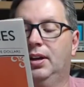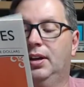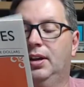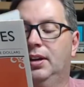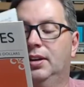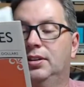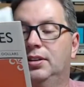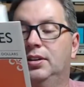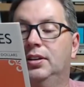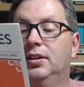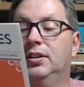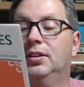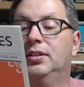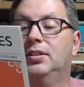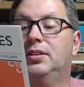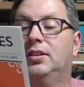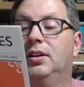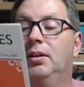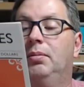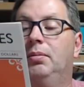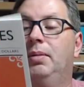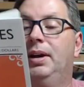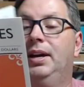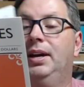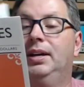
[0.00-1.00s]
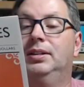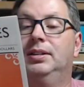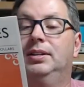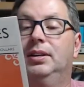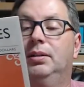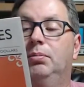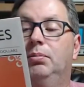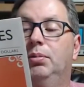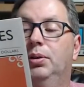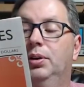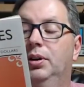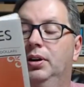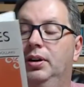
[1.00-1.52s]
Just amazing
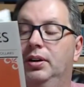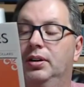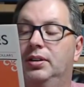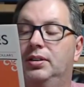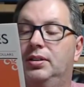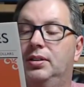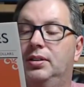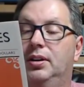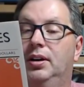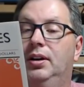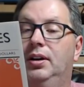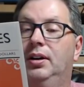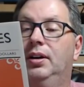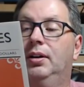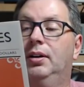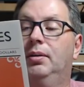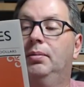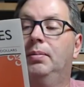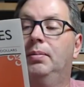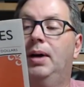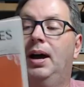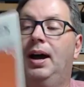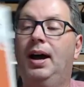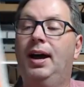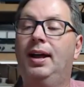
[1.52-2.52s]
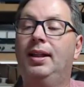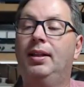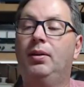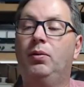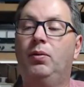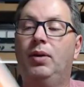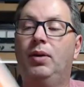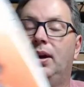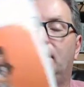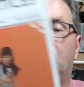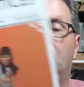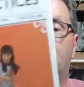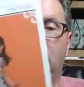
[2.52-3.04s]
books. I highly
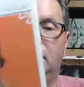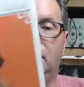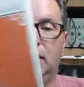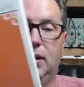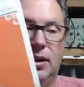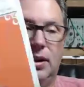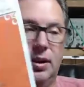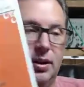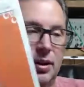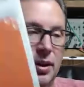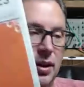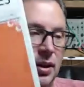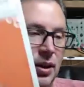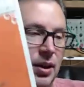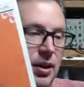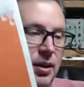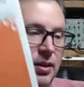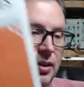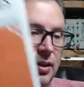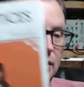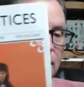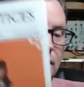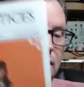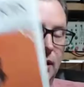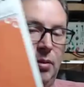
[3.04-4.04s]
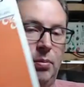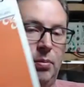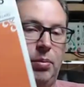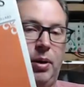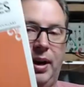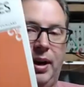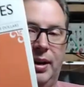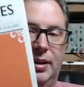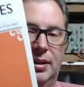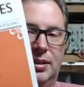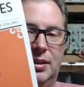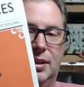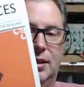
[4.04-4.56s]
recommend the Sound
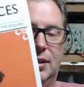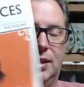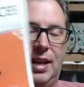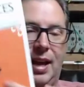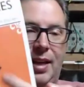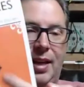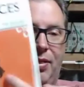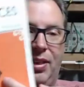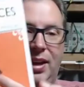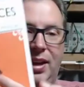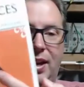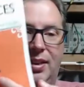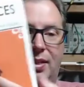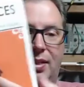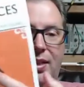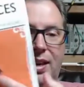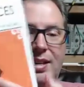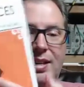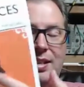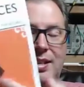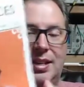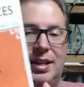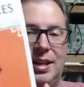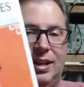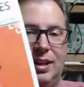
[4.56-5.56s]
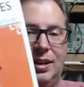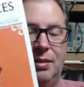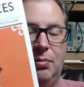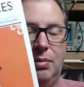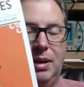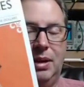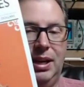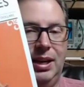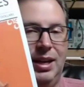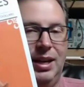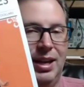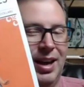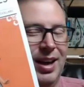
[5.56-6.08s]
Practices. I think these can
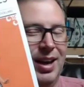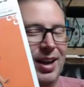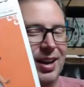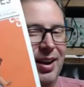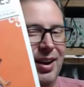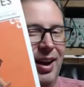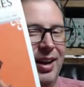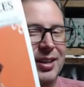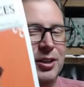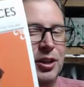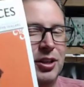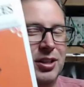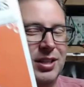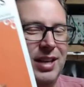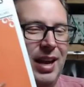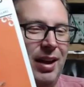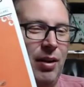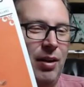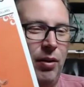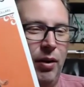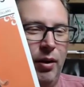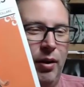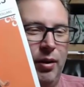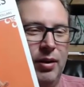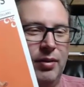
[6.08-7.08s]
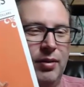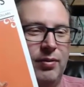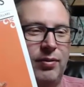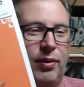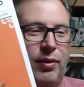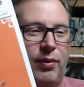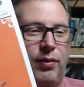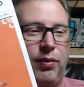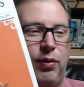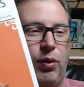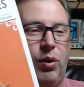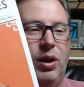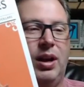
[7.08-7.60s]
be not just downloaded for
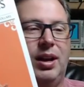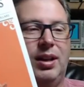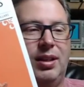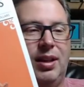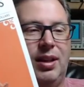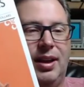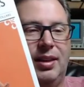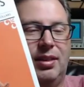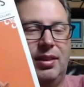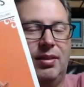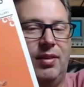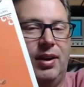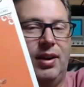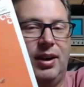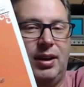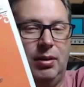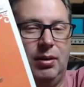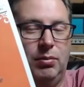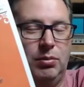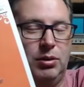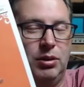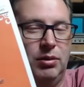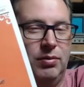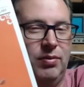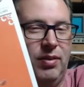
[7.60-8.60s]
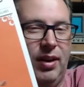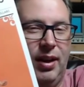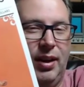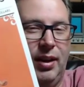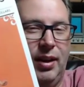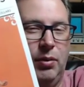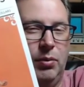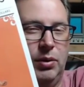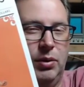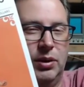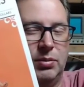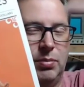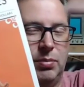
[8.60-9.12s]
free like the Vacuum Tube Valley
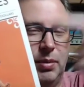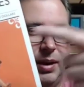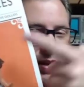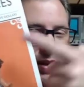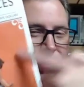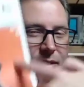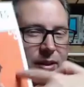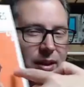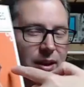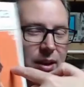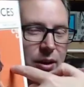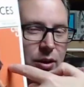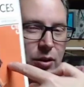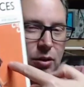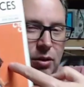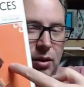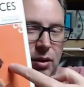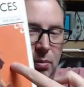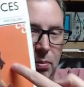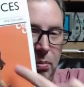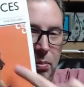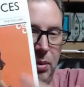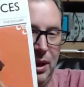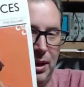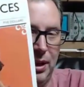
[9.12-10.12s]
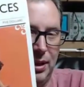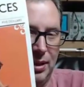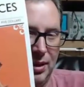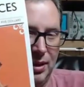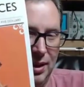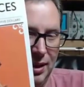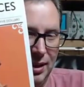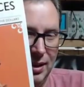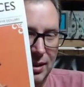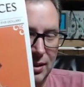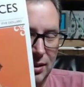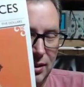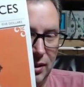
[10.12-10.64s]
ones, but I think you can pick
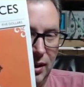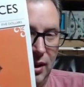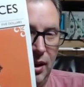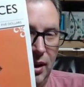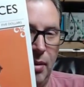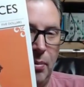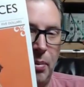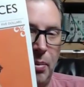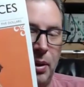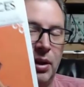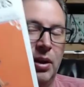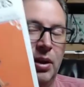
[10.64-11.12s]
these up.